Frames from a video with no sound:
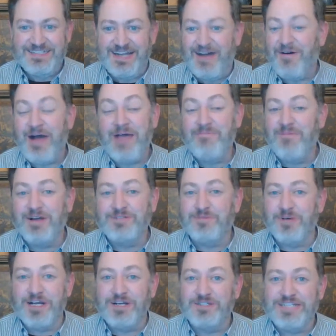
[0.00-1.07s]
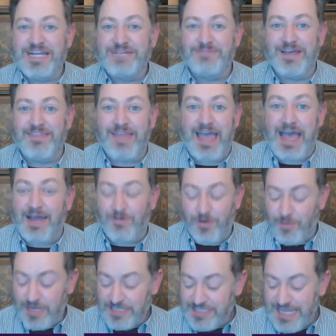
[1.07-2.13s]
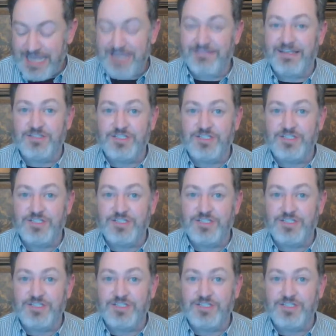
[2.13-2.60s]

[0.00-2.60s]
Oh, I'm much more entertained by that. Or we could take it like